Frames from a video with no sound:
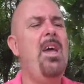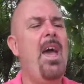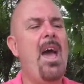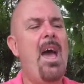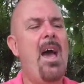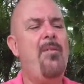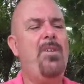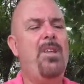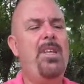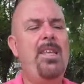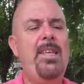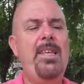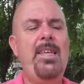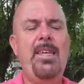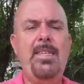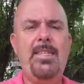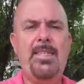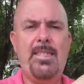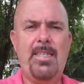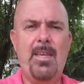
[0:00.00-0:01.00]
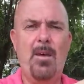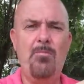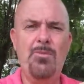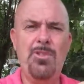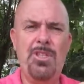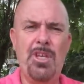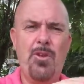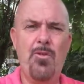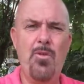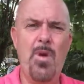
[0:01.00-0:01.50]
have at least some
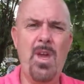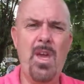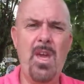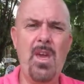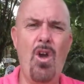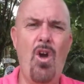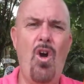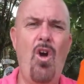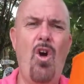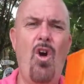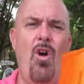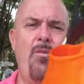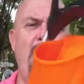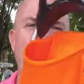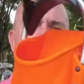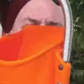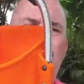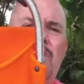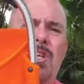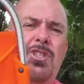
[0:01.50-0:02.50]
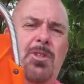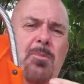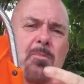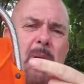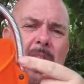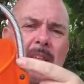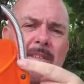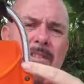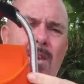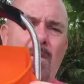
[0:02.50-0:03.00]
degree of
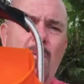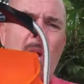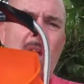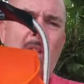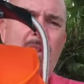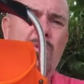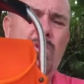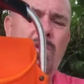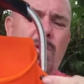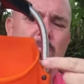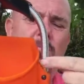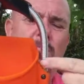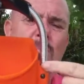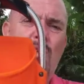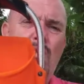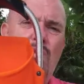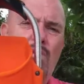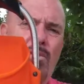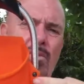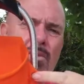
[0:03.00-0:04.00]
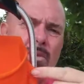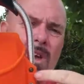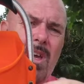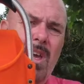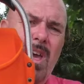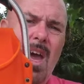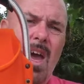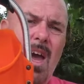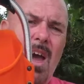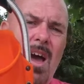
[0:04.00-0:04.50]
adjustability where you can move
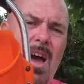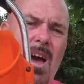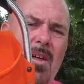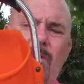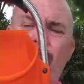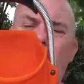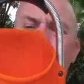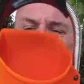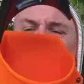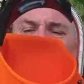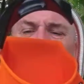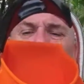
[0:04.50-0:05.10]
the spring